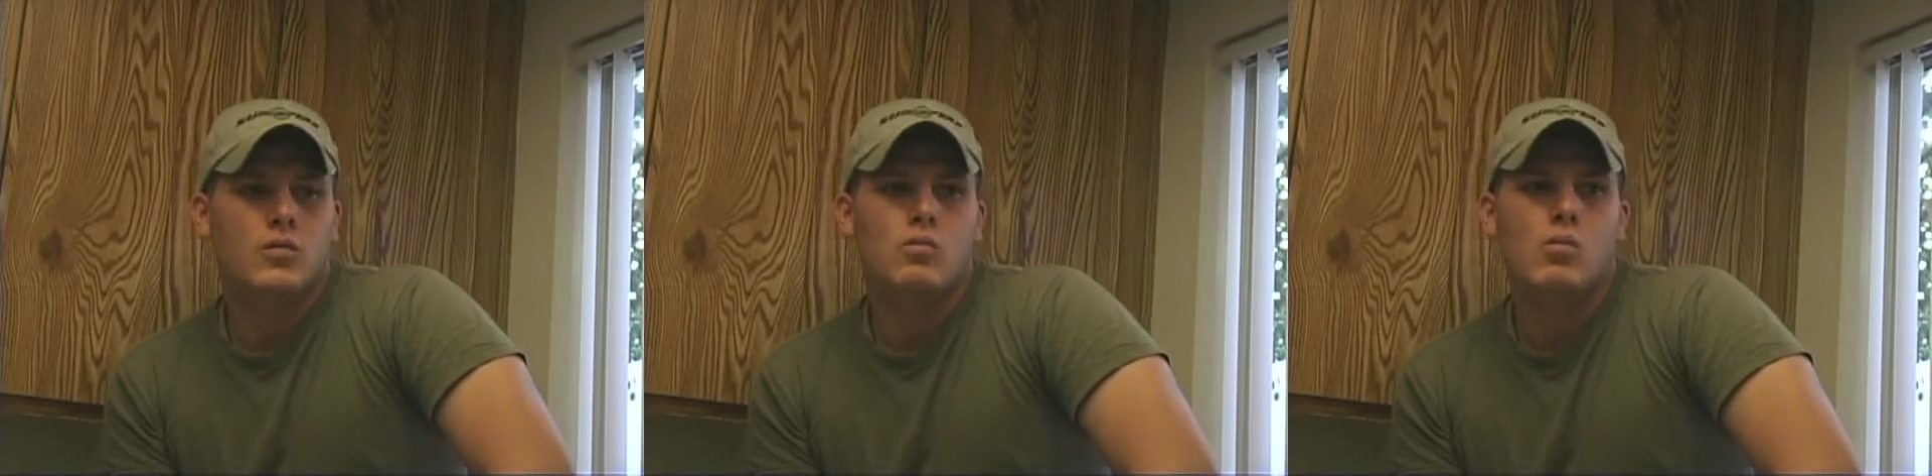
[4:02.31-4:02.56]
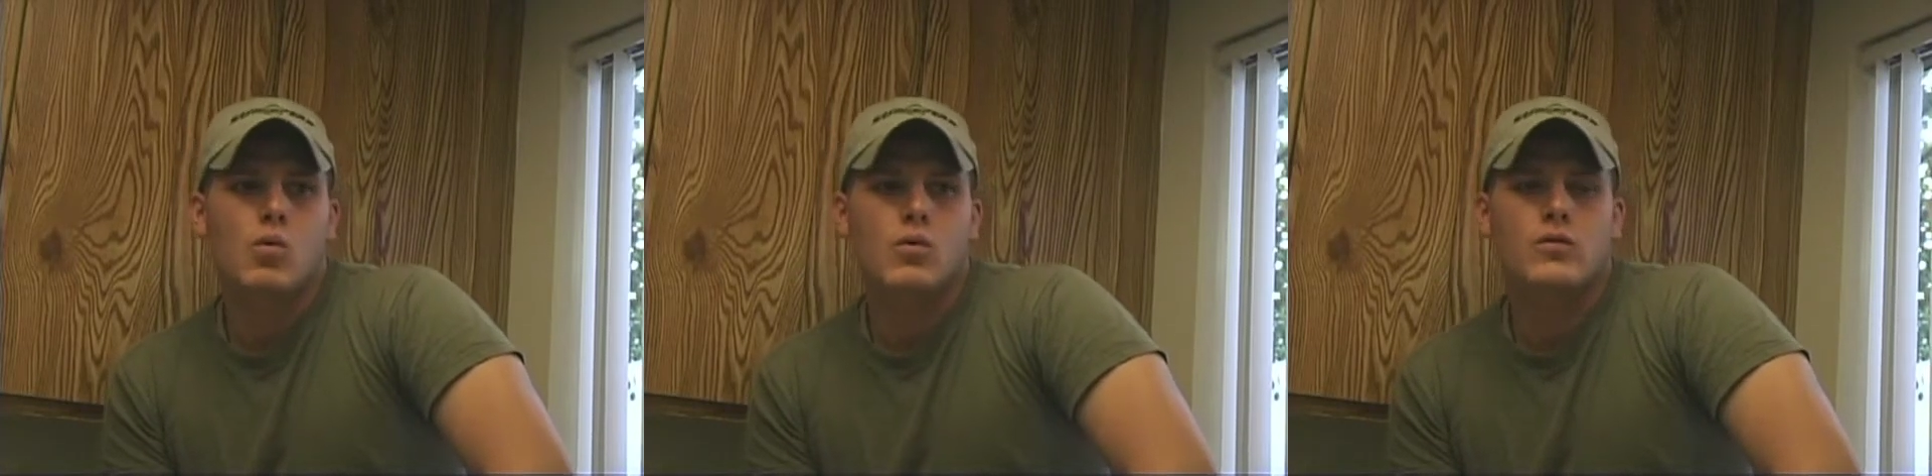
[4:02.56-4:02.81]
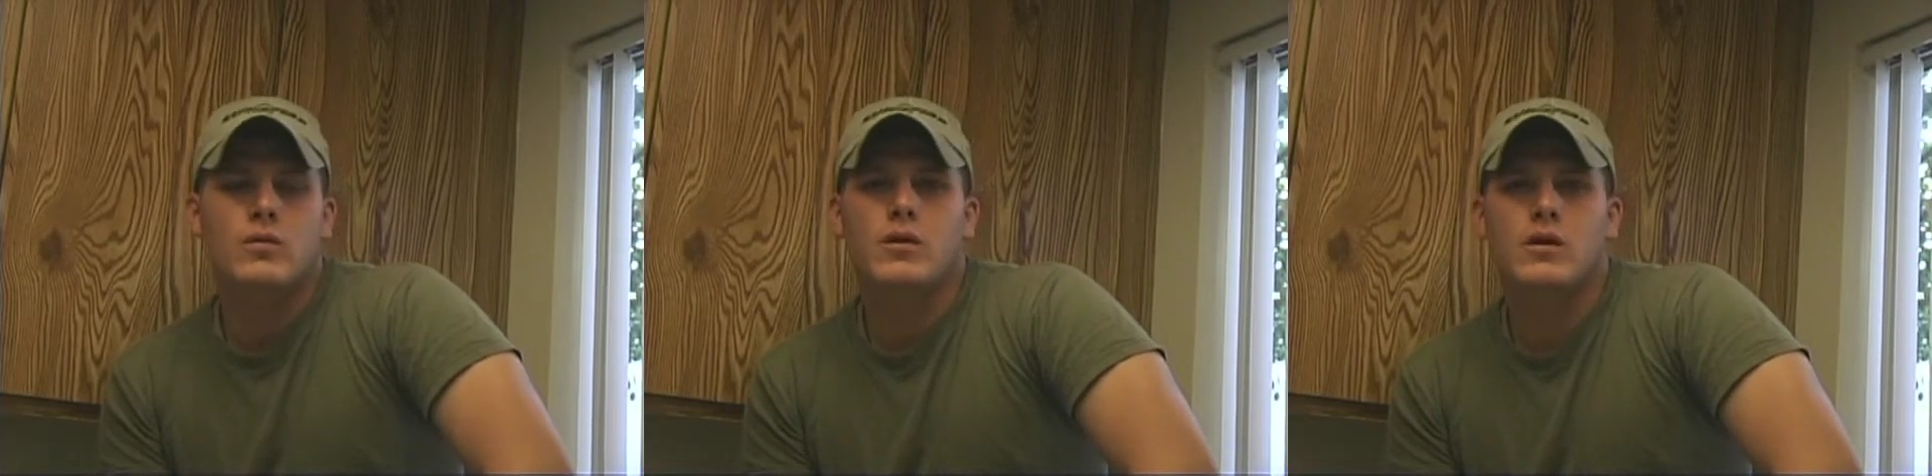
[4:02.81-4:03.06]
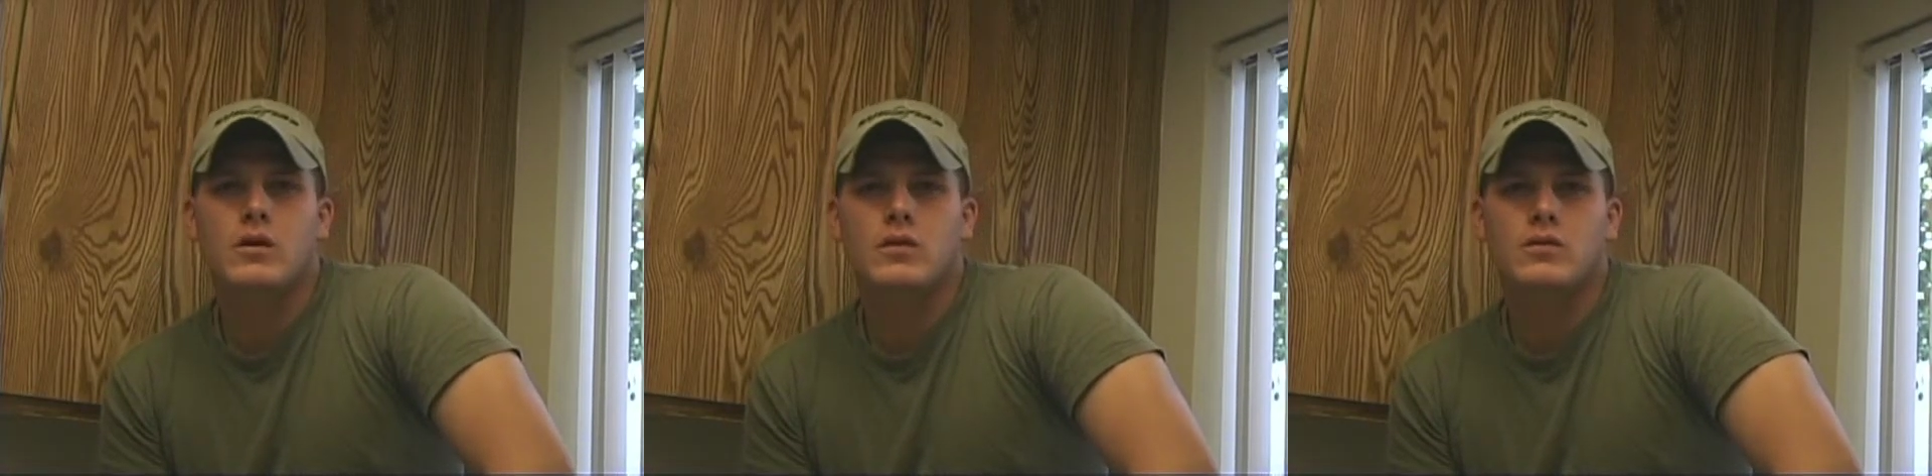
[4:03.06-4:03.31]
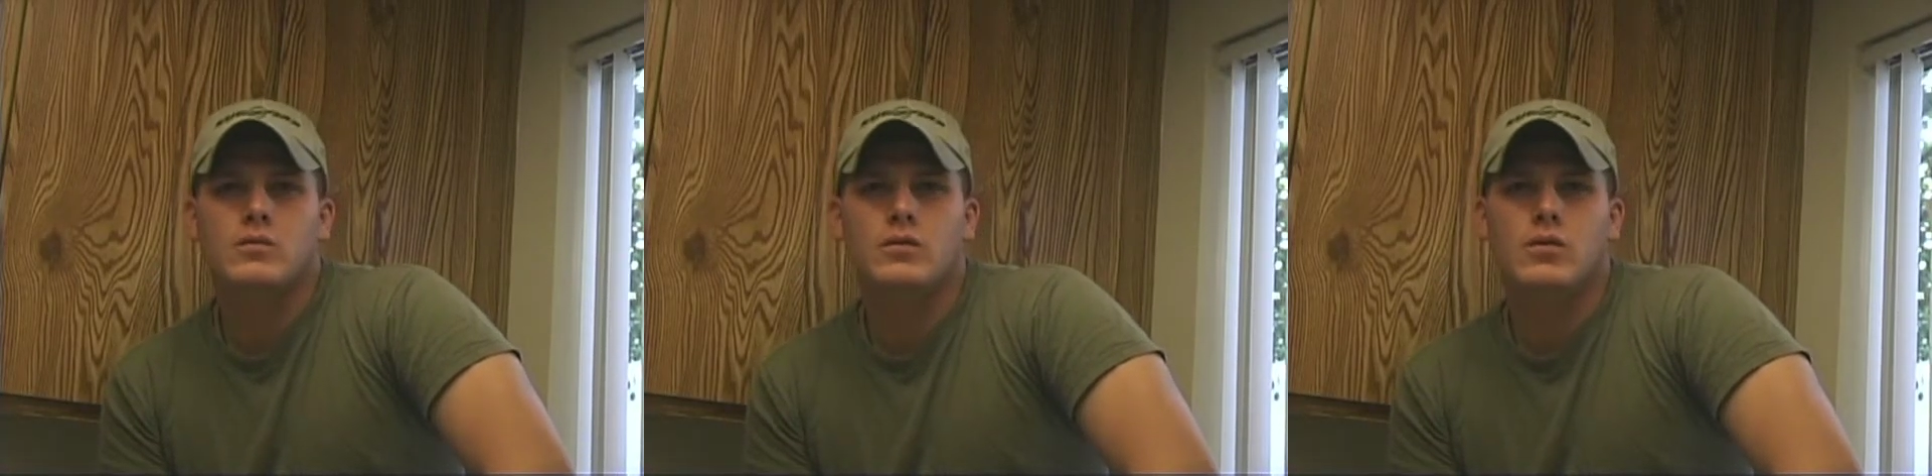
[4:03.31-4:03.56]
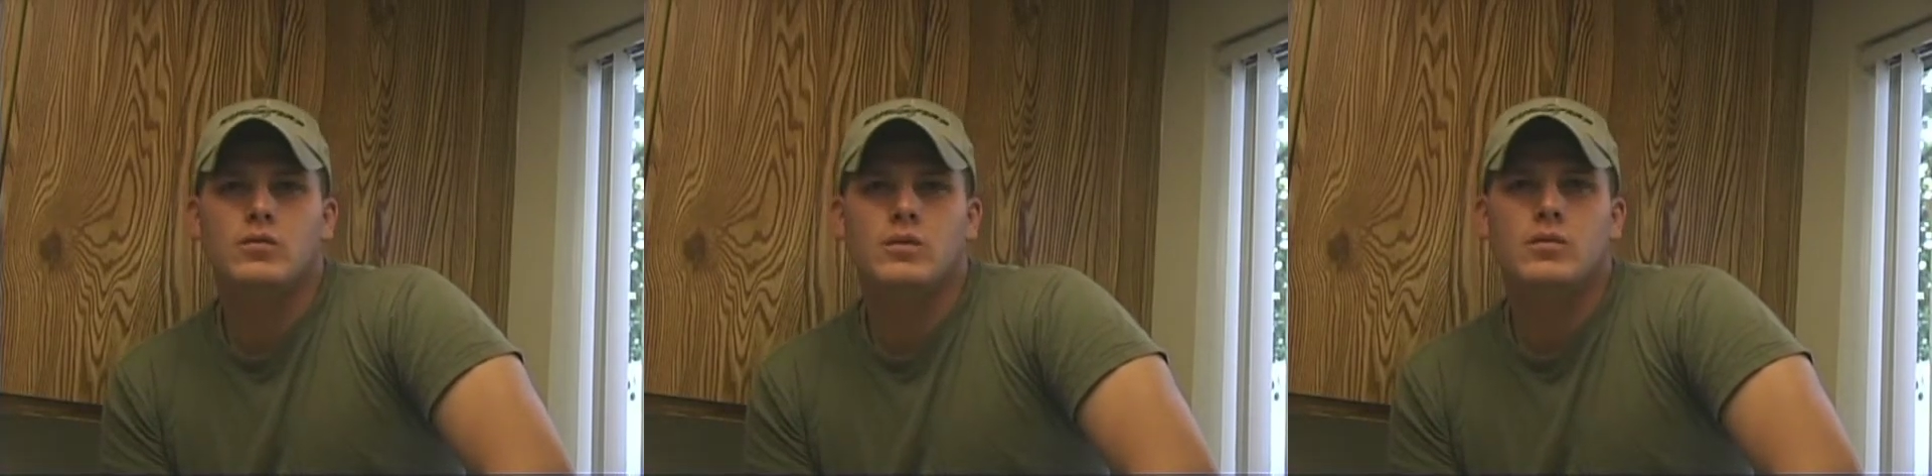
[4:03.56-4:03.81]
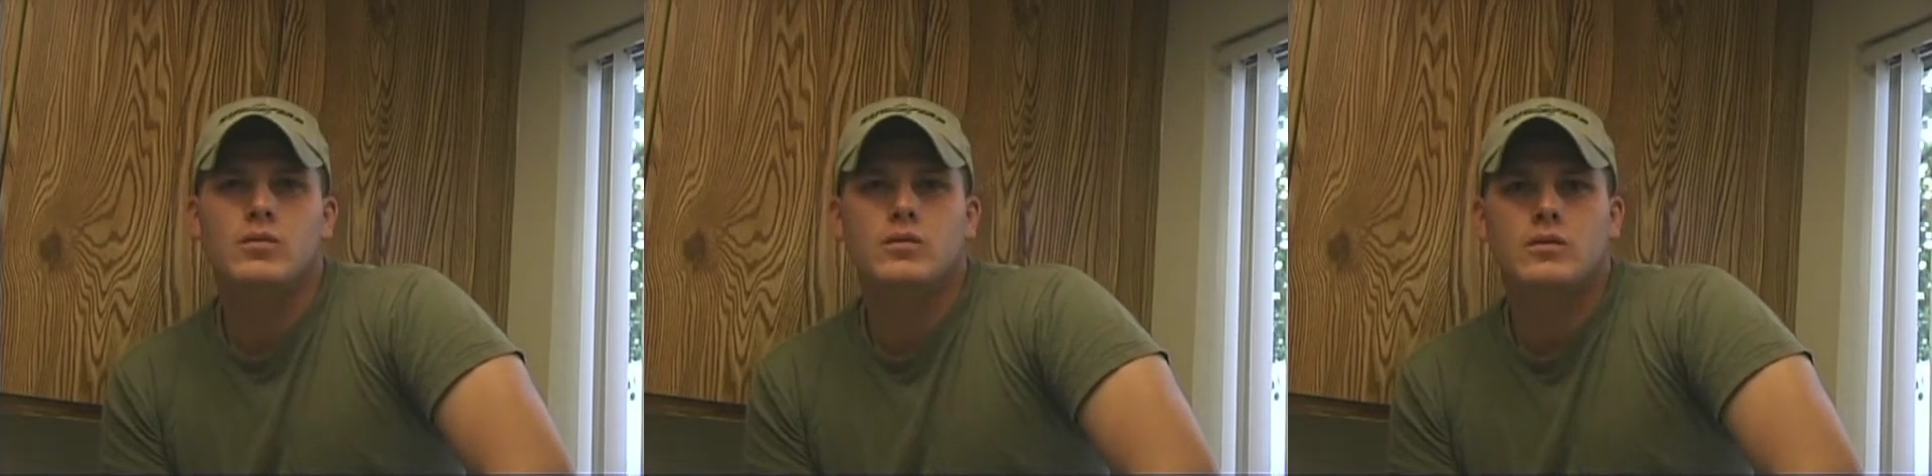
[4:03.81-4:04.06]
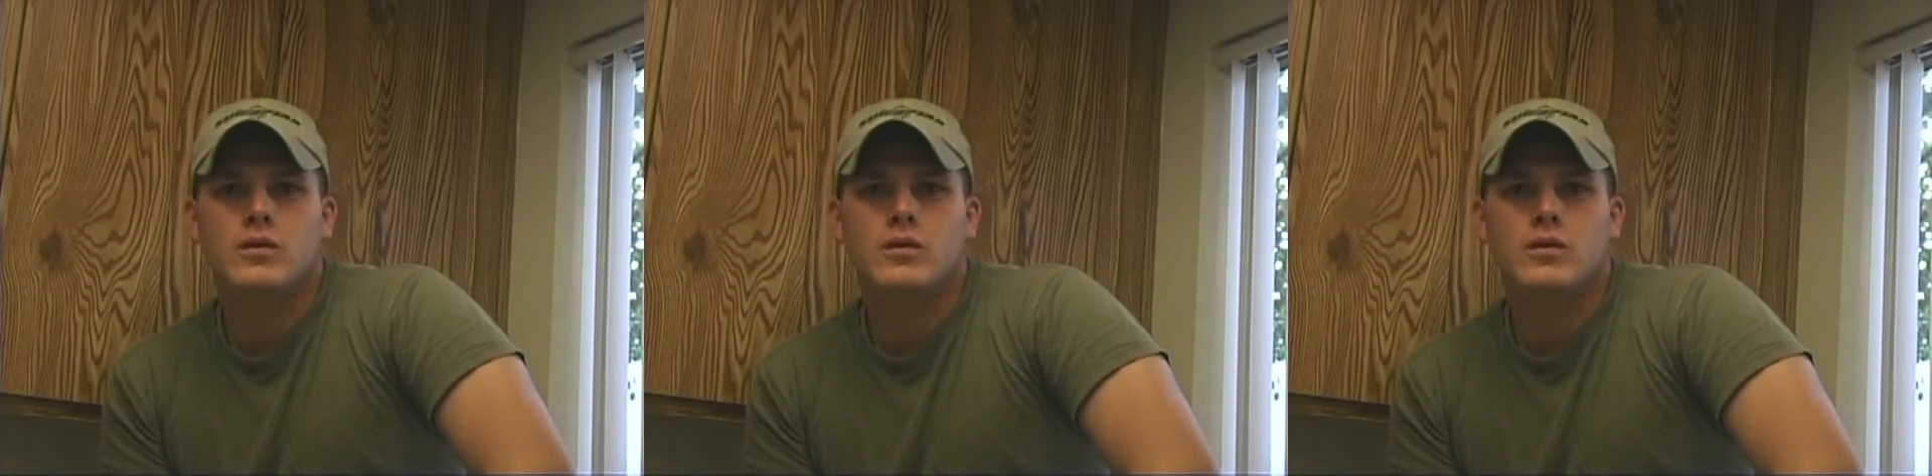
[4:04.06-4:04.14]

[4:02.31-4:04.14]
more of an American than most people.